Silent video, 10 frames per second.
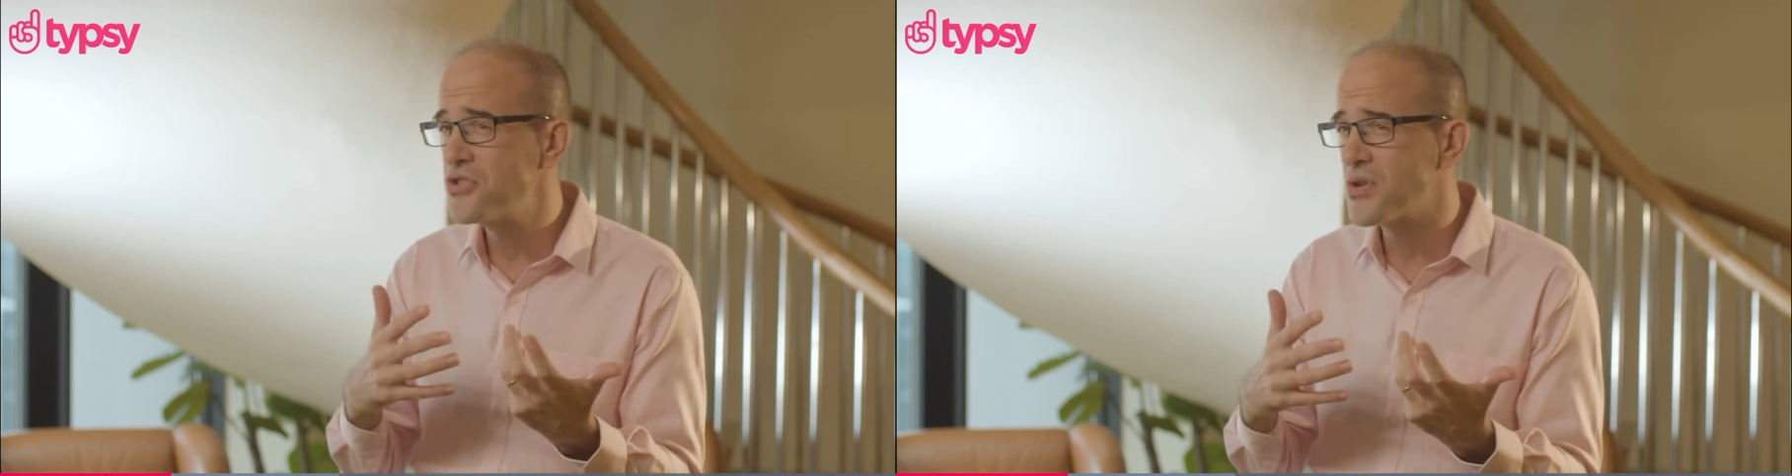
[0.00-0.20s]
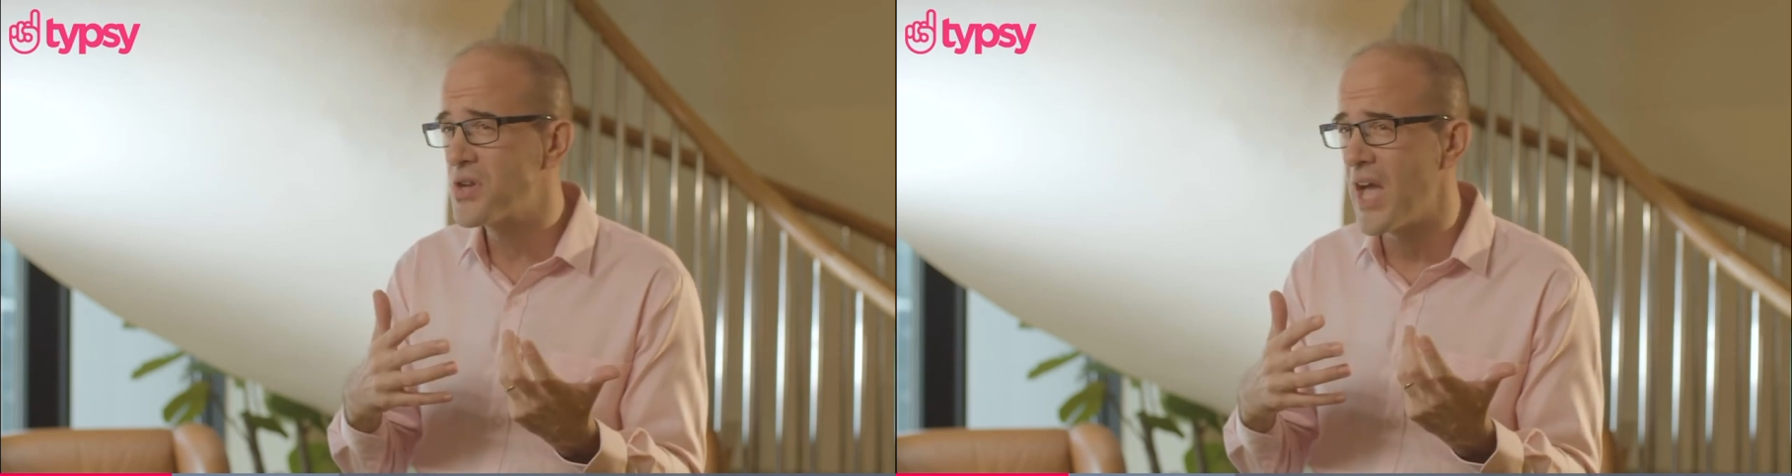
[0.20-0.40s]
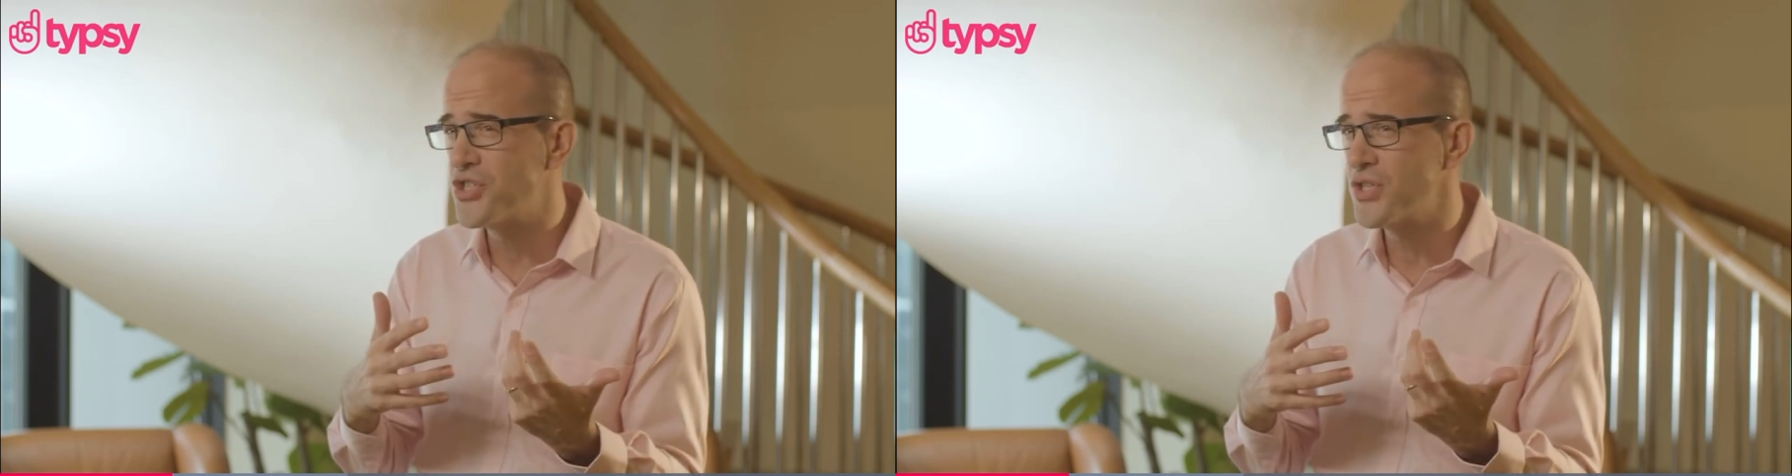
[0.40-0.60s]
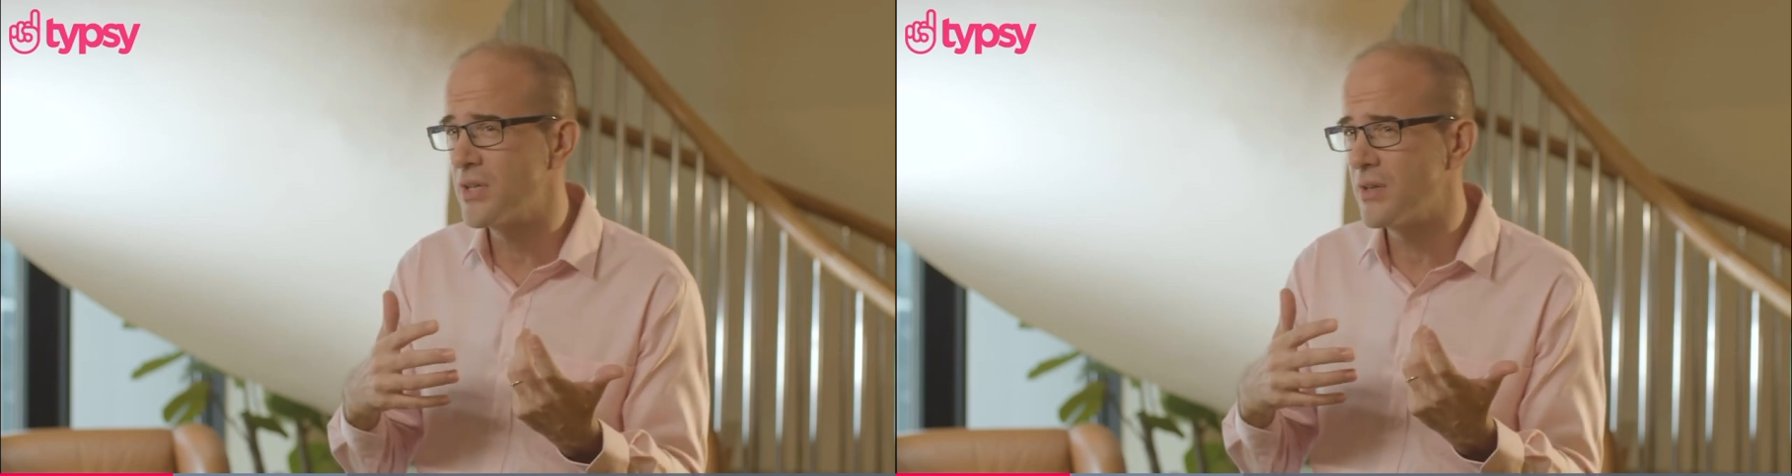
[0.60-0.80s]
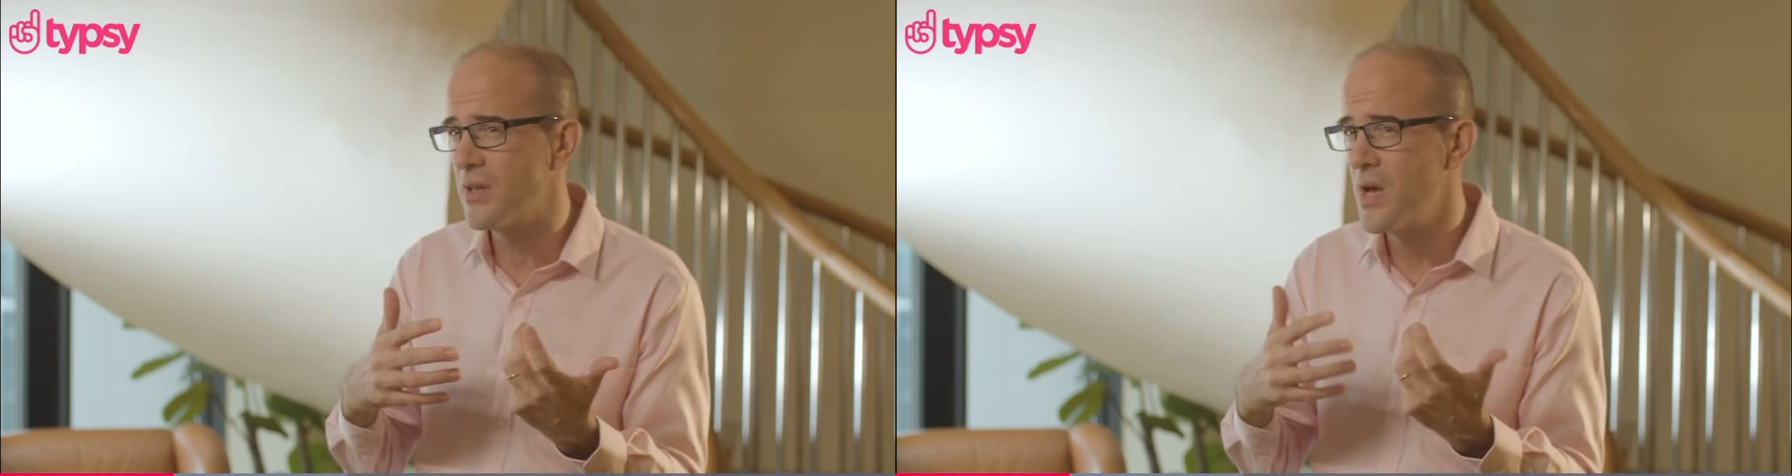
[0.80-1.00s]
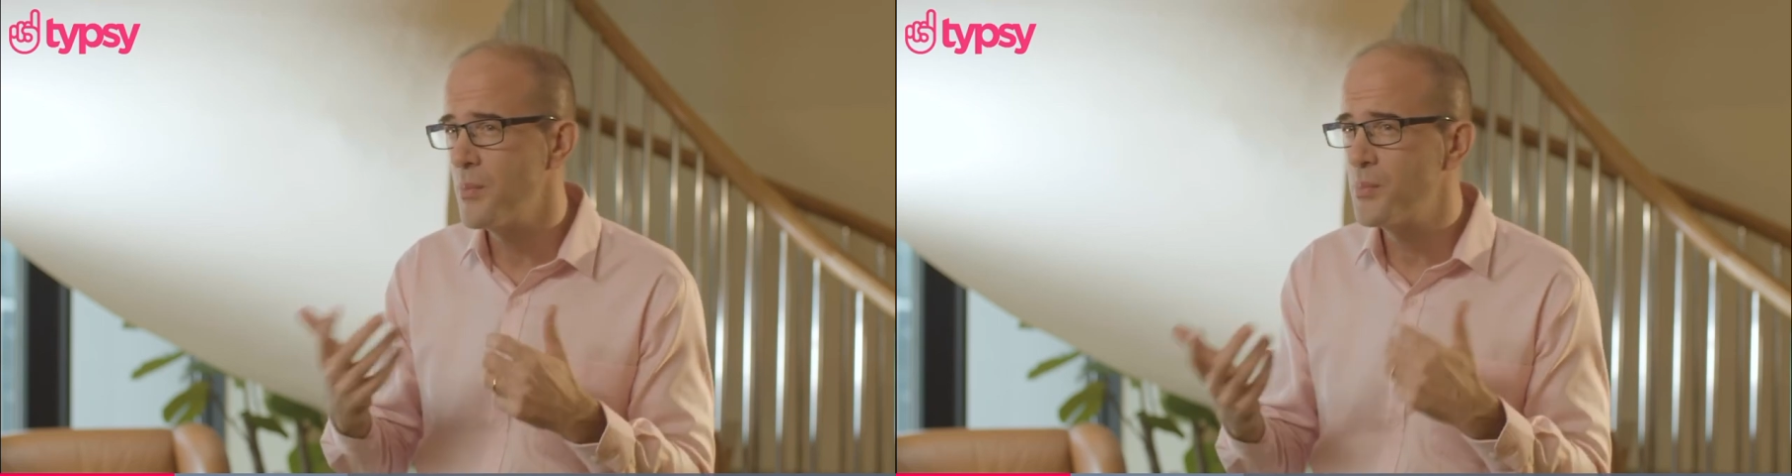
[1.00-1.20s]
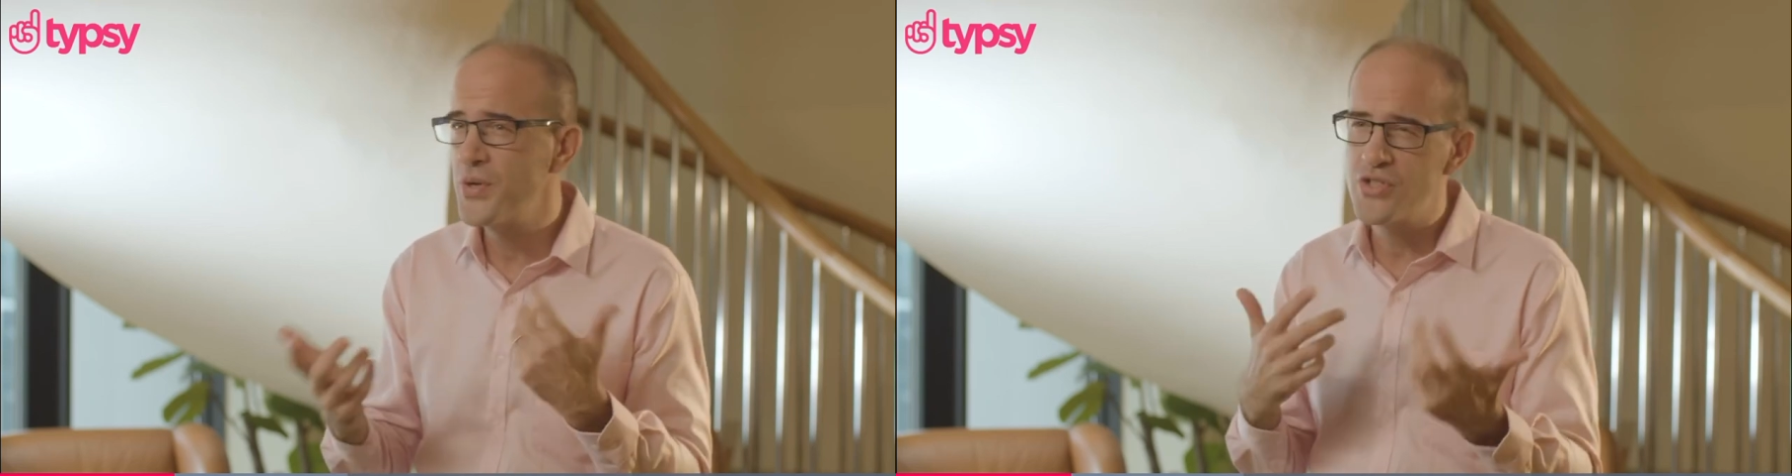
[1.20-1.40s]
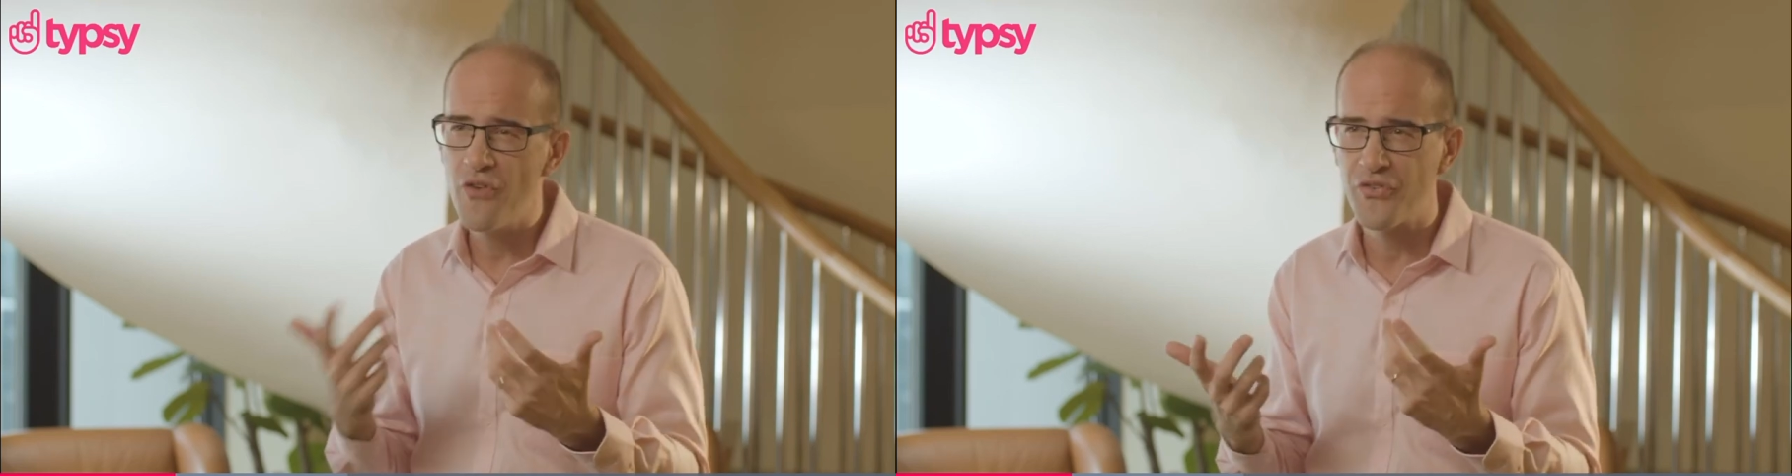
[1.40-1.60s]
educational,
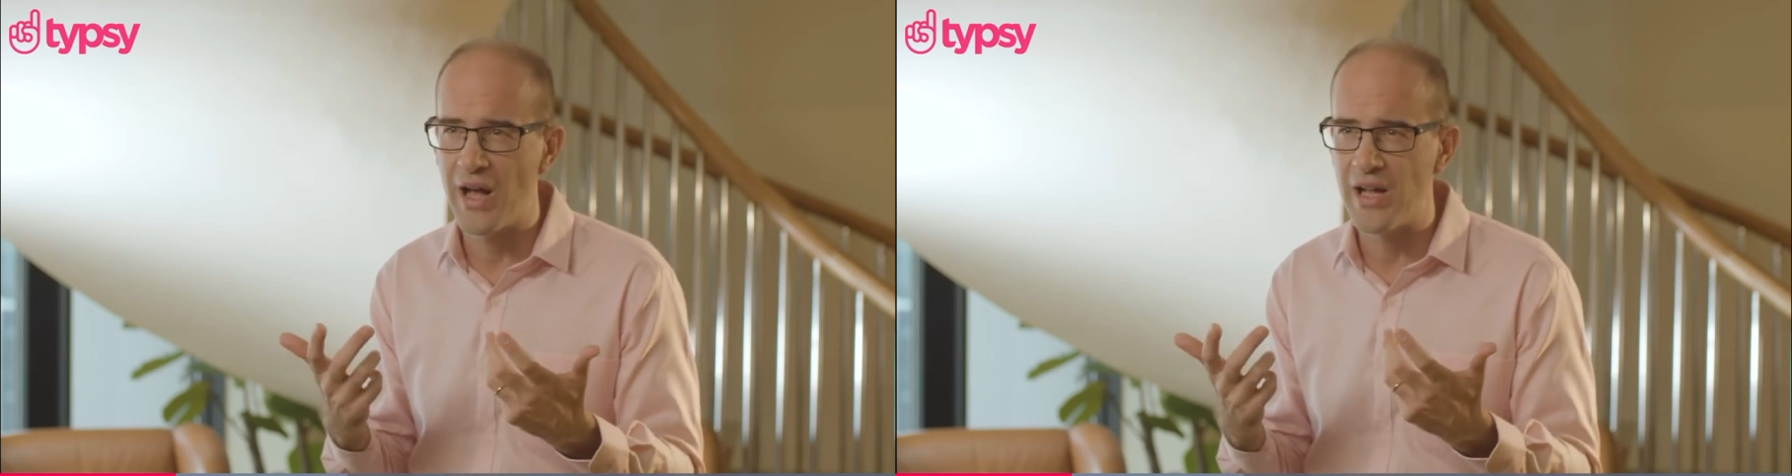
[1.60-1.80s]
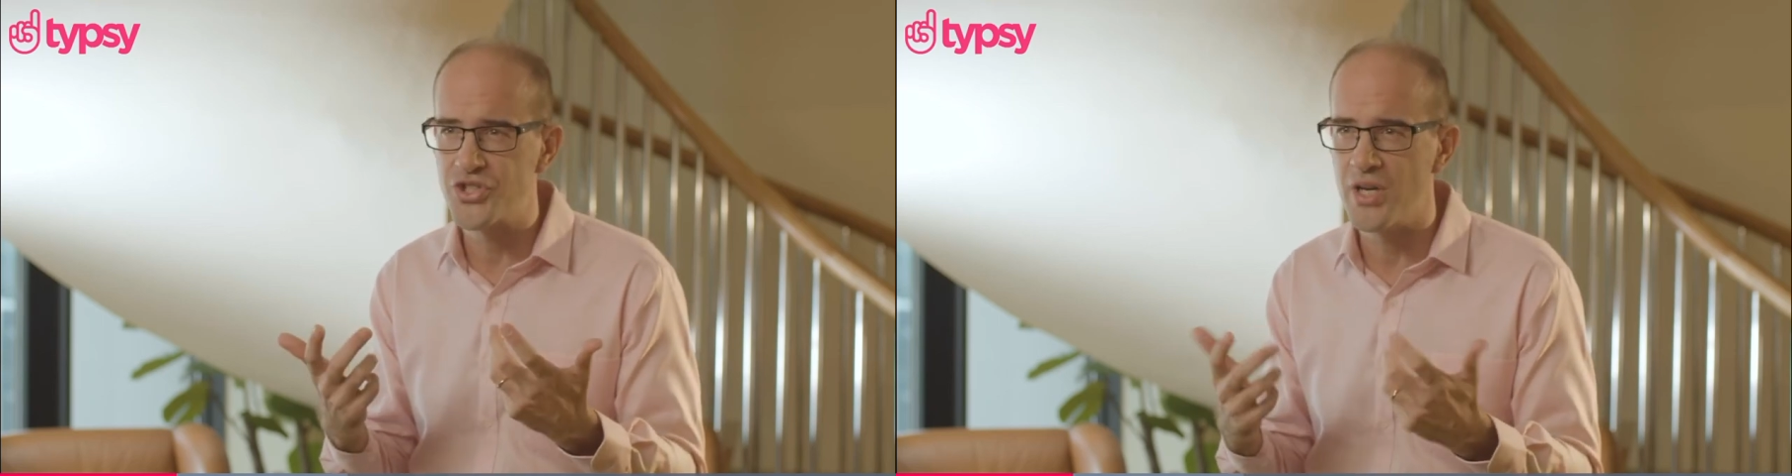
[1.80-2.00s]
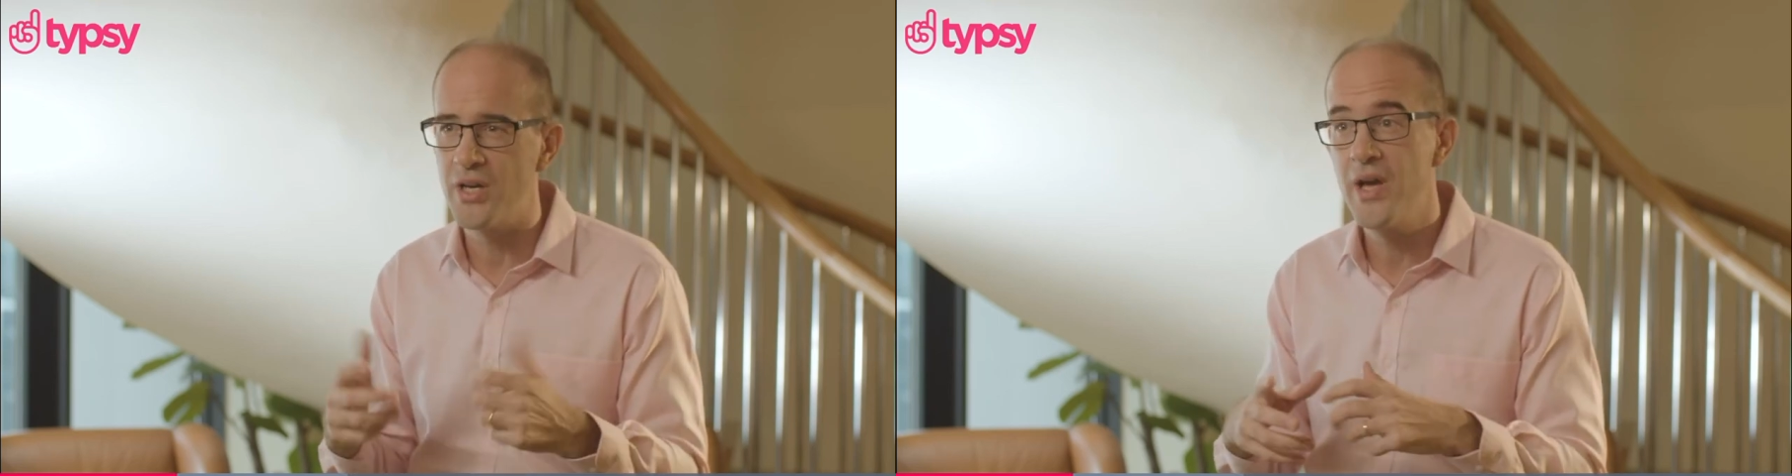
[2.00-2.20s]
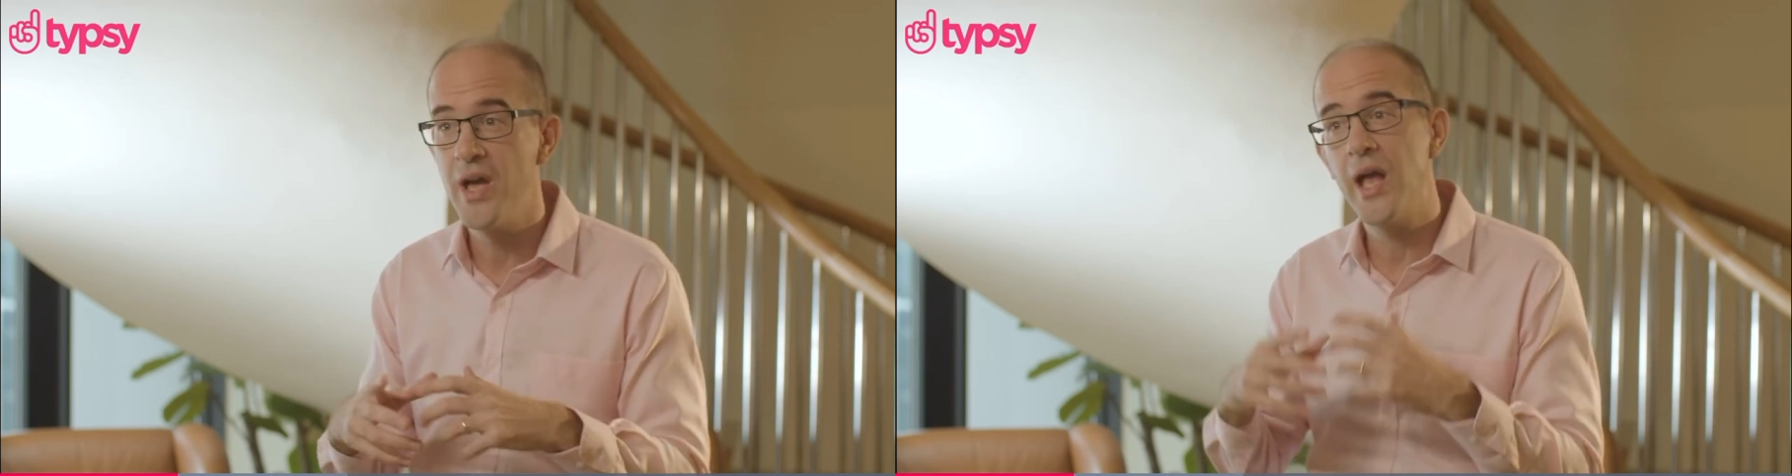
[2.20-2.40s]
preserve culture,